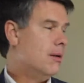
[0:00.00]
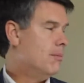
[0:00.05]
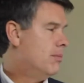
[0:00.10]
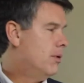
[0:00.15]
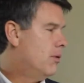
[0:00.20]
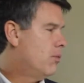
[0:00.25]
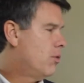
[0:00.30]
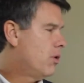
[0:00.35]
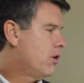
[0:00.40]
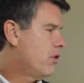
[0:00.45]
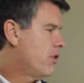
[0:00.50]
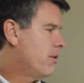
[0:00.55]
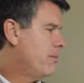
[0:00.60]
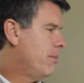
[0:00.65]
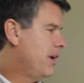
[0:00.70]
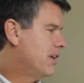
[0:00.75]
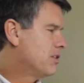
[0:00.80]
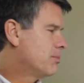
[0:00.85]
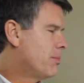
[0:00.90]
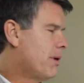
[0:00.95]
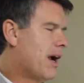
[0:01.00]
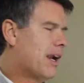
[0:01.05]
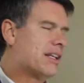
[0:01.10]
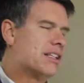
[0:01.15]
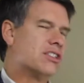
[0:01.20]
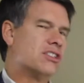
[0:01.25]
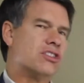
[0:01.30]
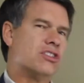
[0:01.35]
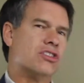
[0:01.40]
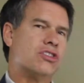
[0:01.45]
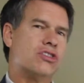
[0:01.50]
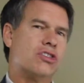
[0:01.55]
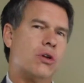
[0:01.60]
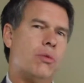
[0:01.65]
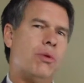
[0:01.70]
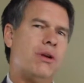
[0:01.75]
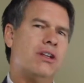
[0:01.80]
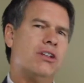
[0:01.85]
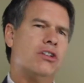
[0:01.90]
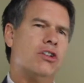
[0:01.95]
But what are the best practices so
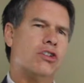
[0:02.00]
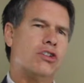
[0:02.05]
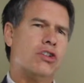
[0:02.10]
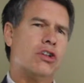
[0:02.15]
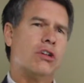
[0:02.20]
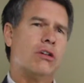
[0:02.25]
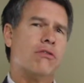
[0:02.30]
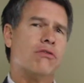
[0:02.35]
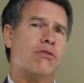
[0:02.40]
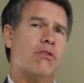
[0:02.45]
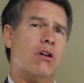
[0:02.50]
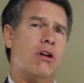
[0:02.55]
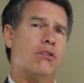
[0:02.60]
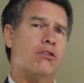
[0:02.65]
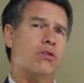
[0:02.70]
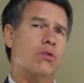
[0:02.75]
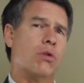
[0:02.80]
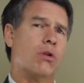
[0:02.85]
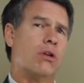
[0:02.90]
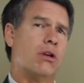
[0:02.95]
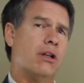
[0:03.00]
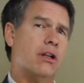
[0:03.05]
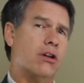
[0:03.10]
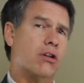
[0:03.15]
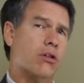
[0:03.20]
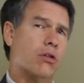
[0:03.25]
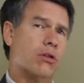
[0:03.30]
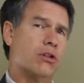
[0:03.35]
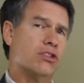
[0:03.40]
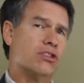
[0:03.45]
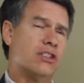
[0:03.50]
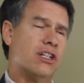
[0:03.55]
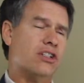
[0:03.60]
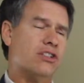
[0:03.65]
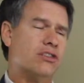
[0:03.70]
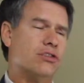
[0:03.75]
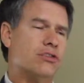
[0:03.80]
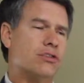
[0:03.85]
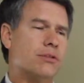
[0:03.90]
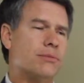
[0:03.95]
we can deter fraud in our
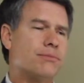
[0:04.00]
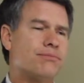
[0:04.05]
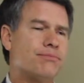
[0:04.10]
organizations?